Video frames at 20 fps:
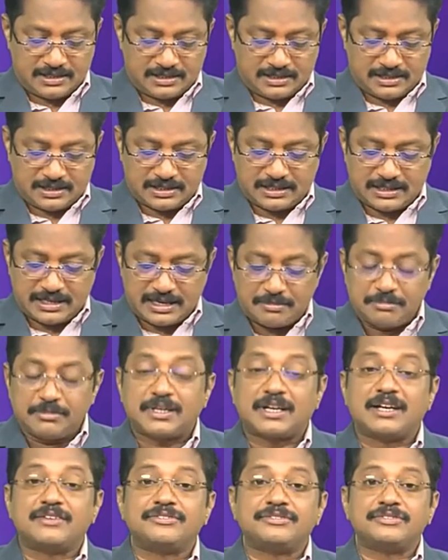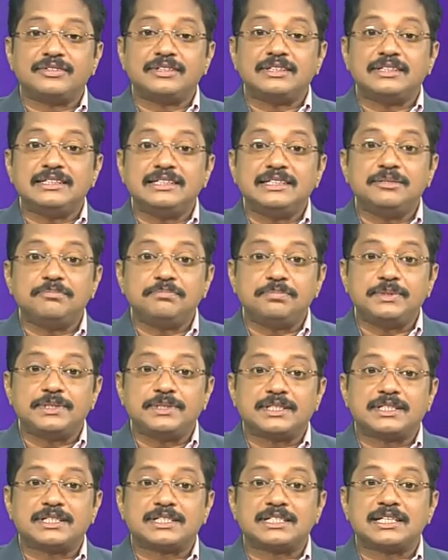the number of leap
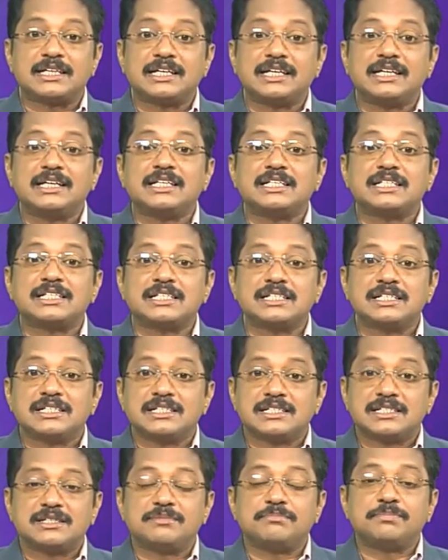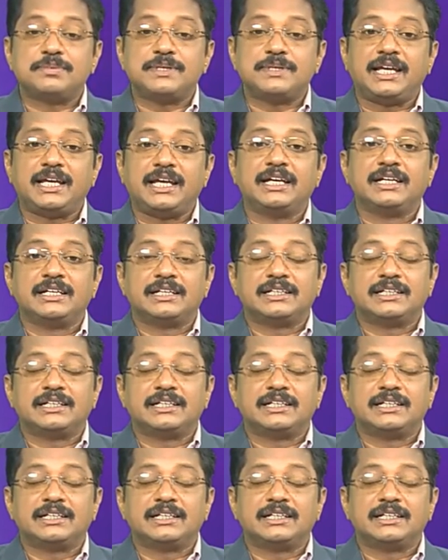years is simply